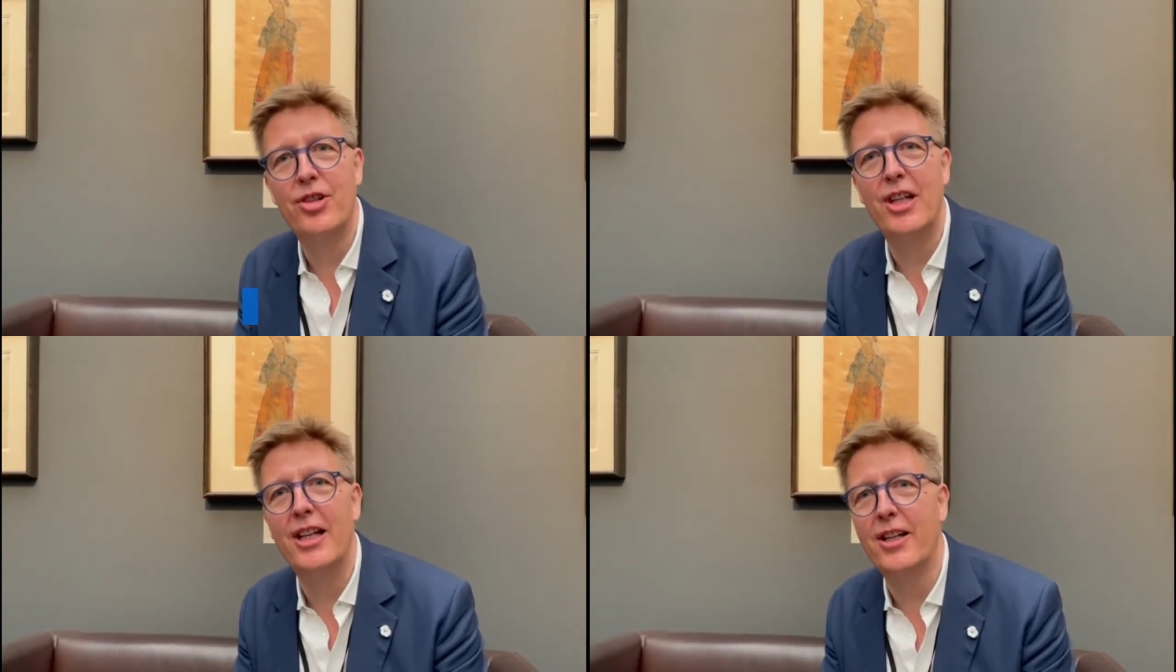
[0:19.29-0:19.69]

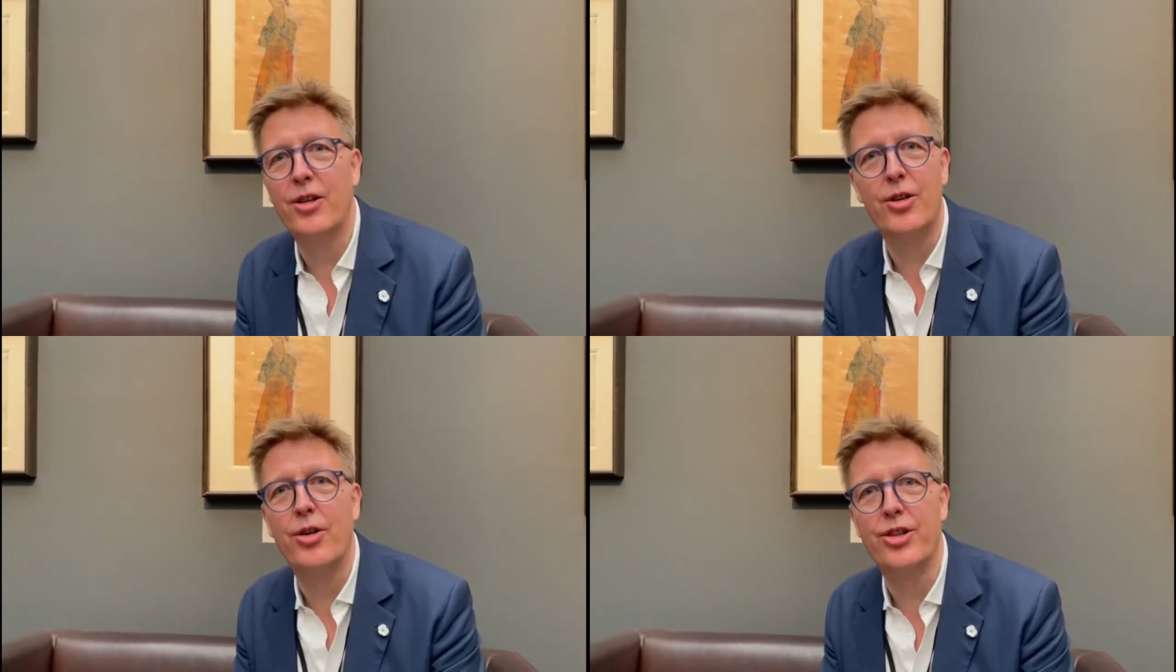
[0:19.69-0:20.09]
Schiele,
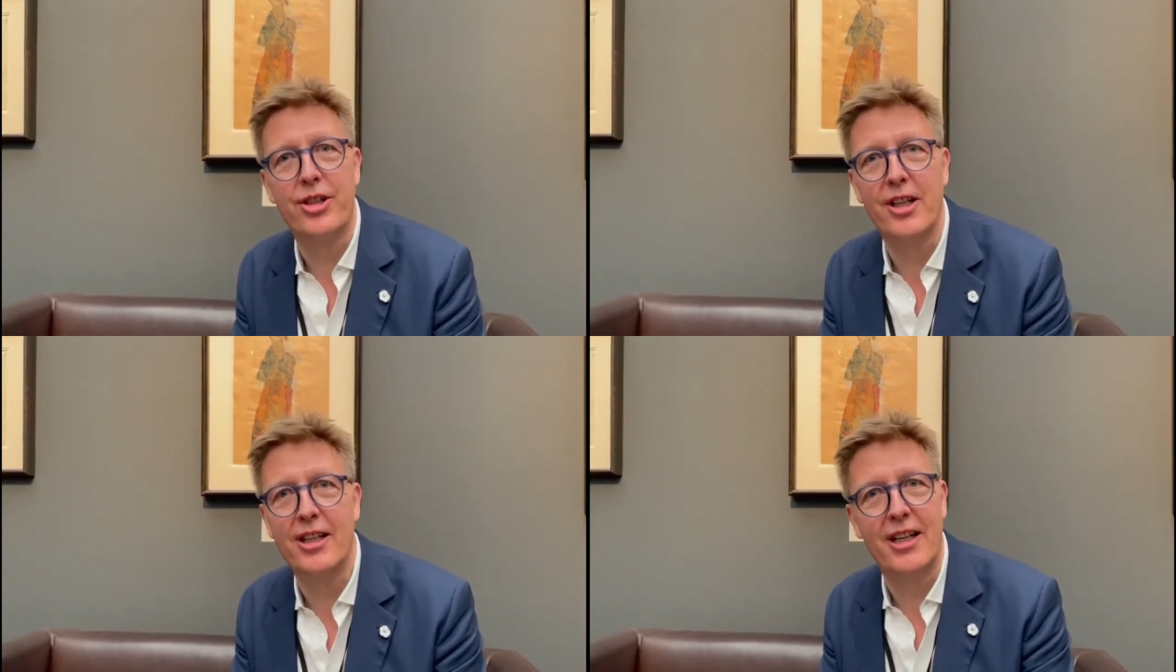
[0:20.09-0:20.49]

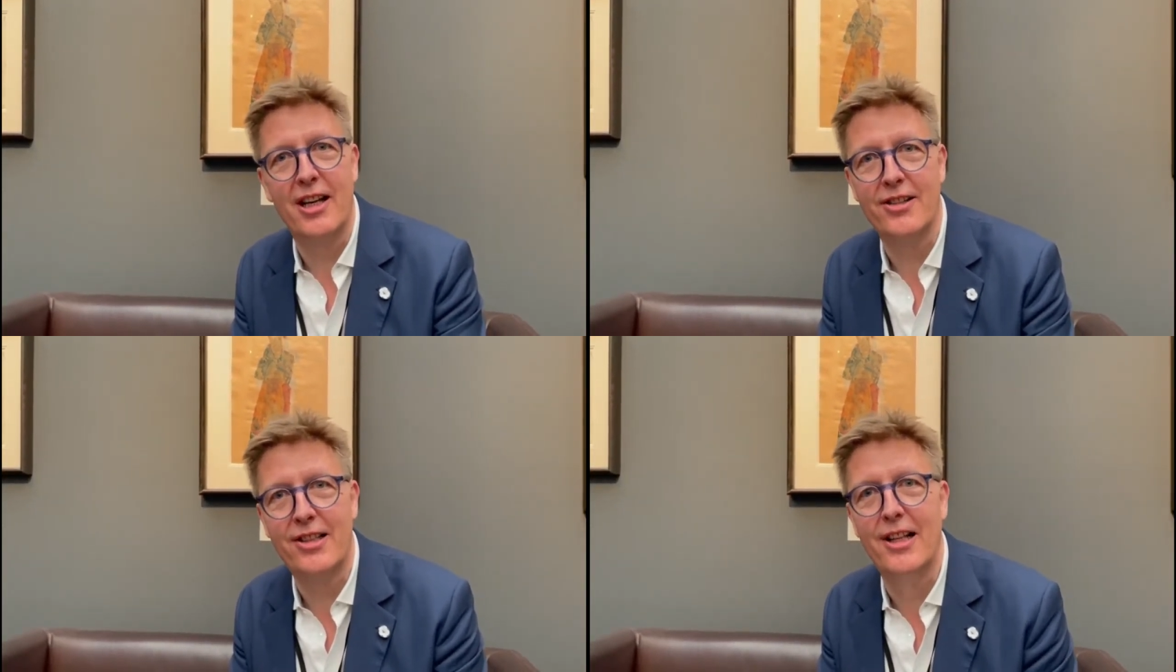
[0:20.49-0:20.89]
Kokoschka,
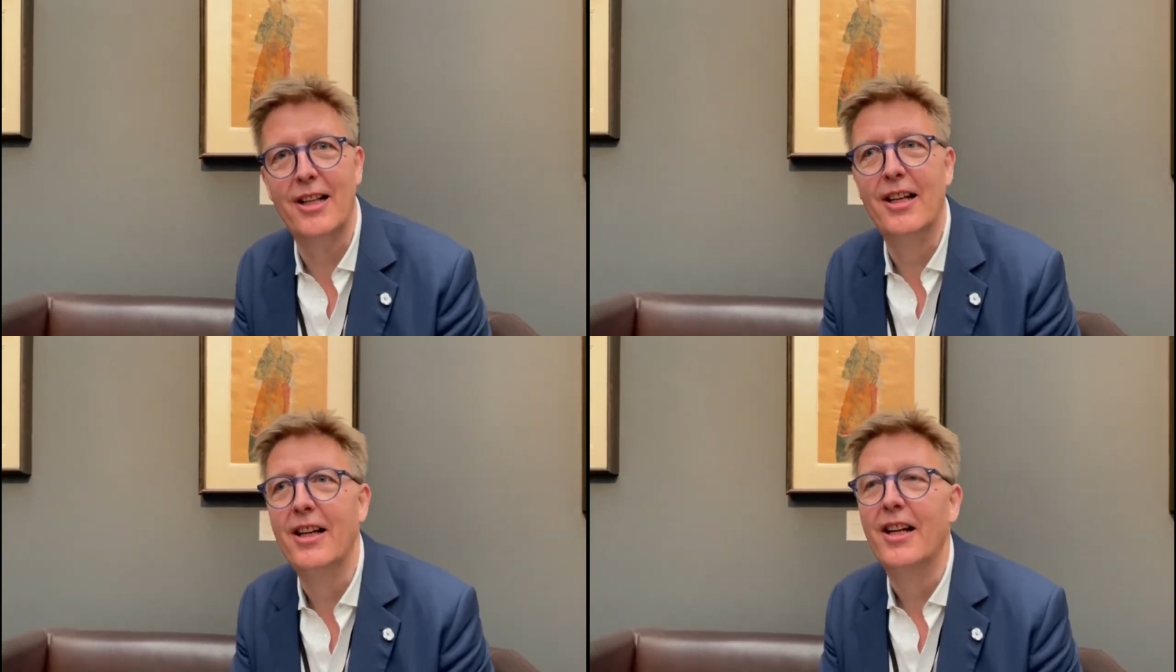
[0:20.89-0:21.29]

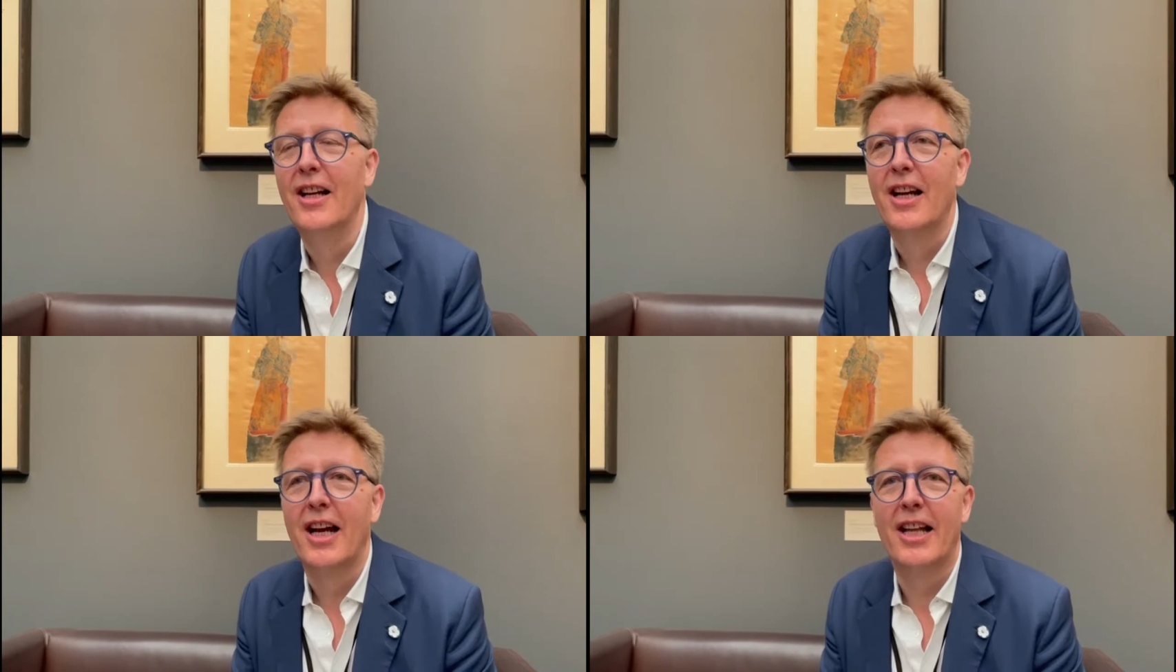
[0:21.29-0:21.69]
Gerstl,
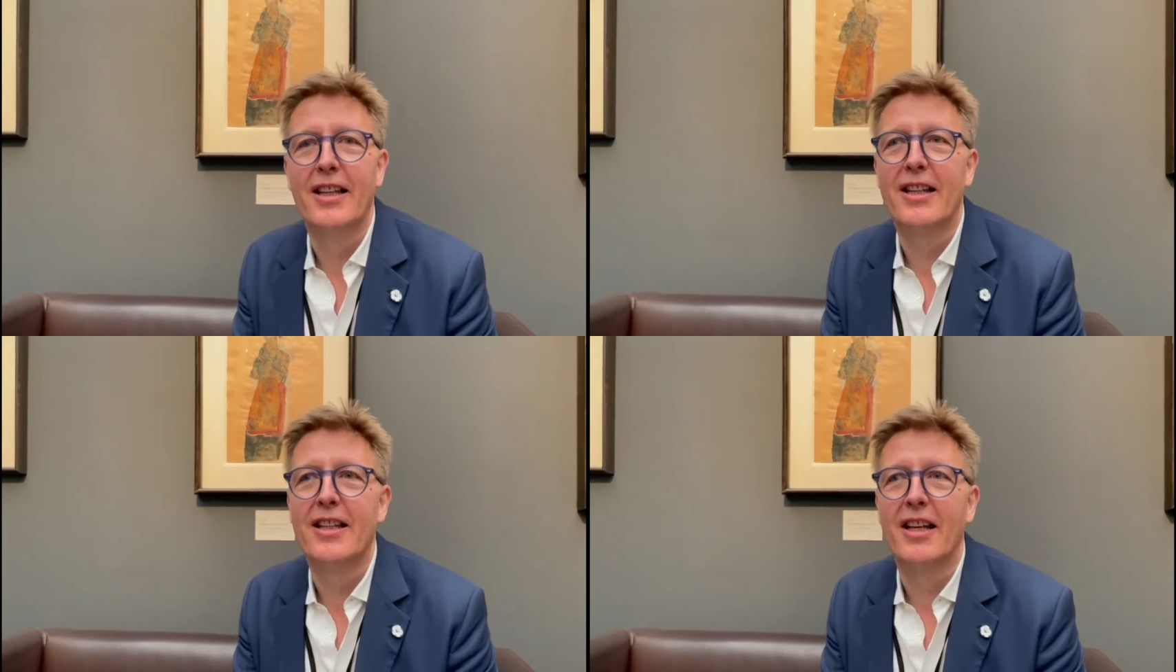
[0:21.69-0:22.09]

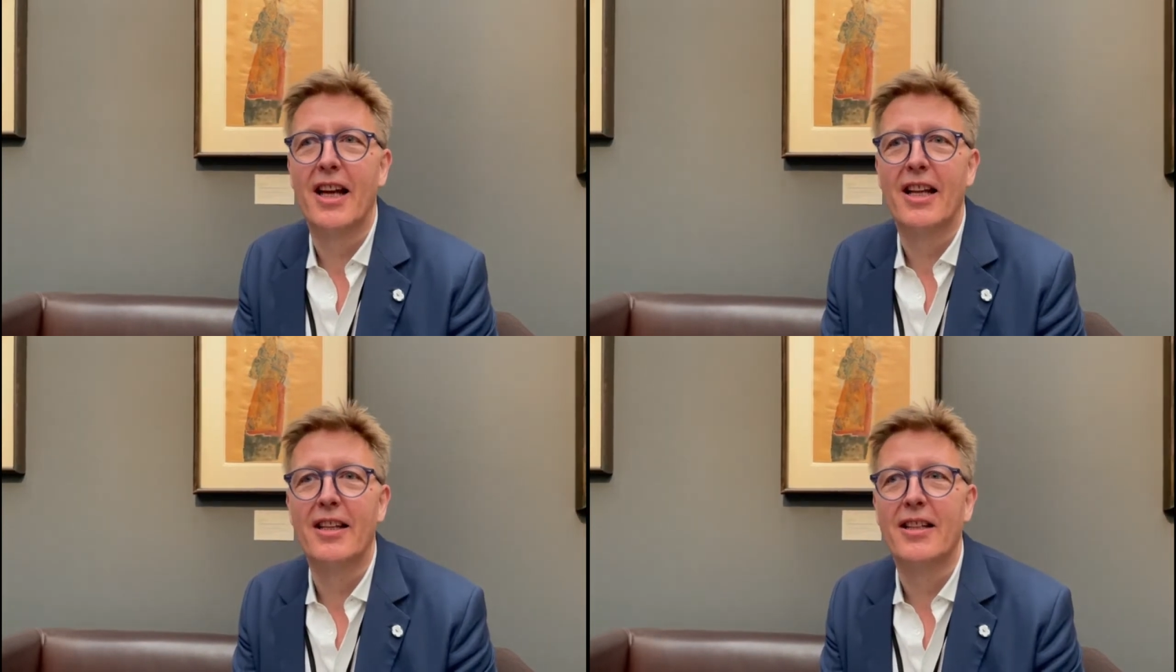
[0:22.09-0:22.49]

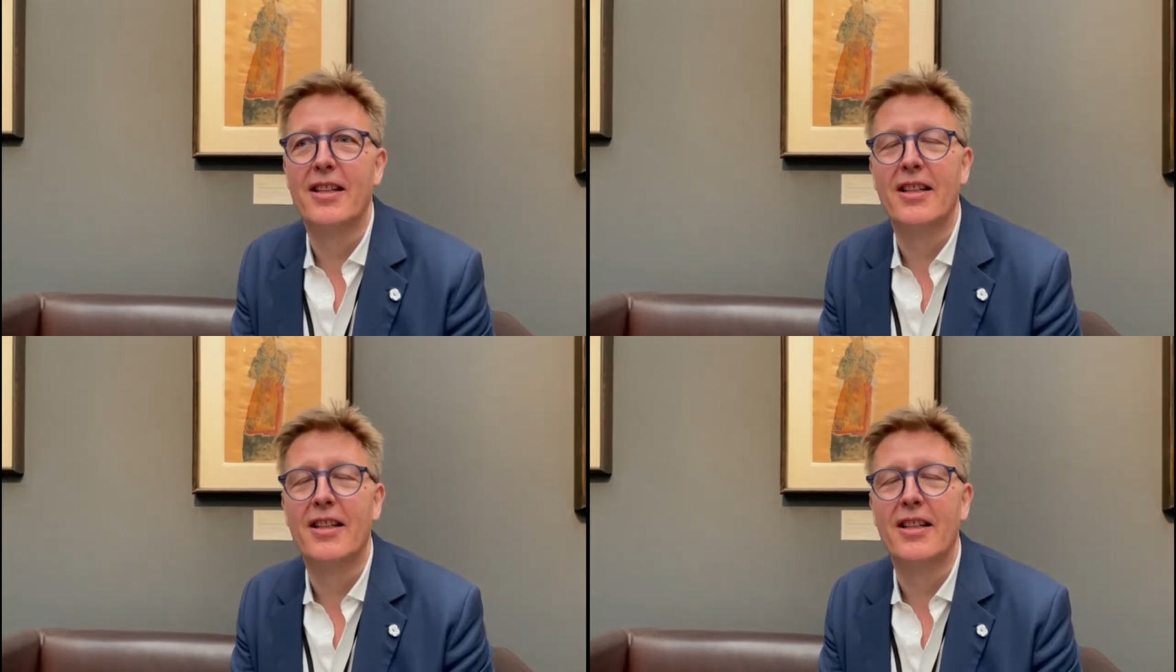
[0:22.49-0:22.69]
and